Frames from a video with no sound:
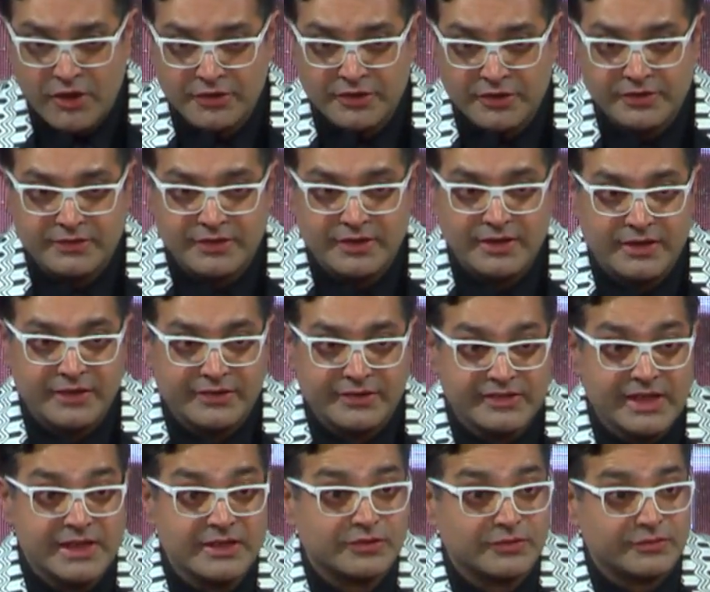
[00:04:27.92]
honoured
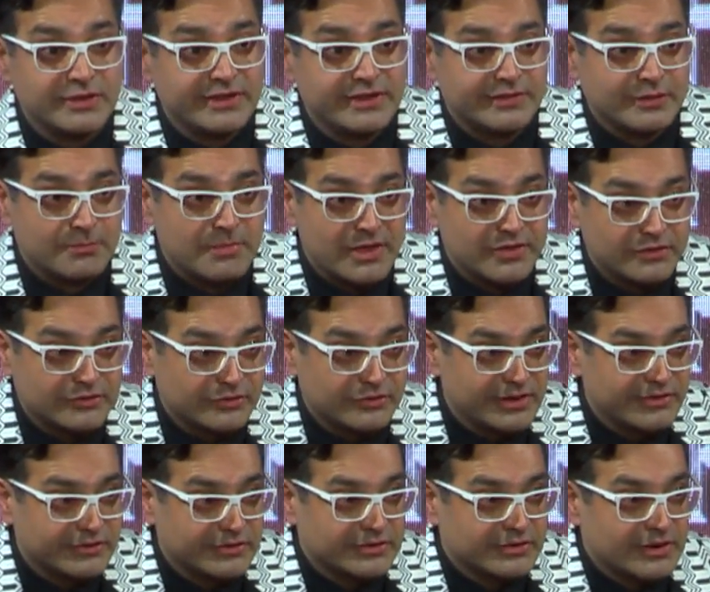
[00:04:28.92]
St. Teresa, Mother
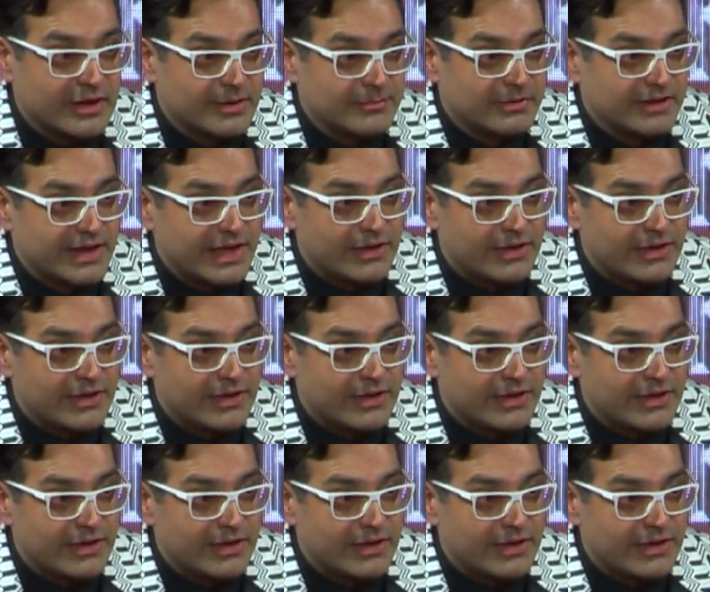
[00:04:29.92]
Teresa at the time, but